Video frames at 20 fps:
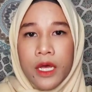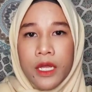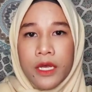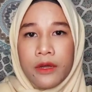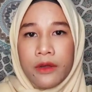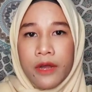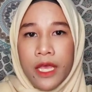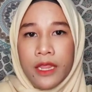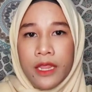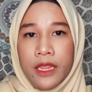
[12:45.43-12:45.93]

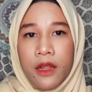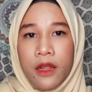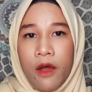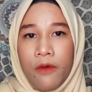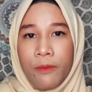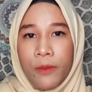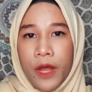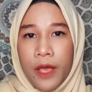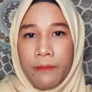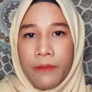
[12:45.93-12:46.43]
the rental
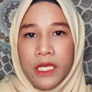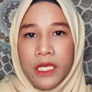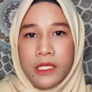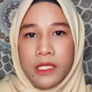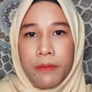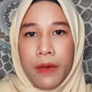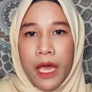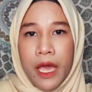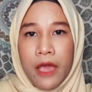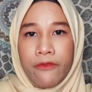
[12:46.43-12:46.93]
of premise
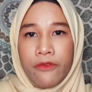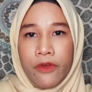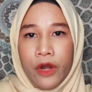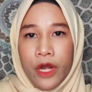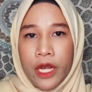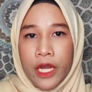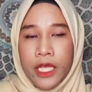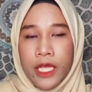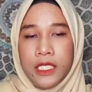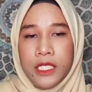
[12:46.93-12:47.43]
by
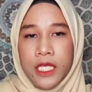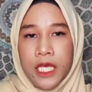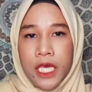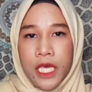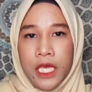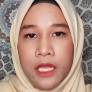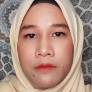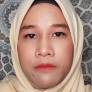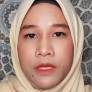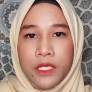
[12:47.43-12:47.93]
foreigners
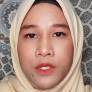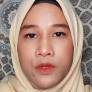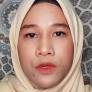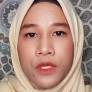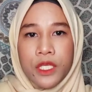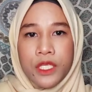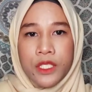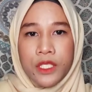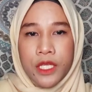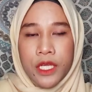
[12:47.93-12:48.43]
in
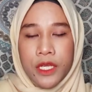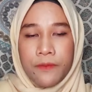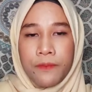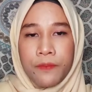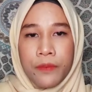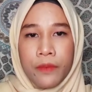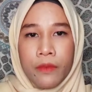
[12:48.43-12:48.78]
Besut district.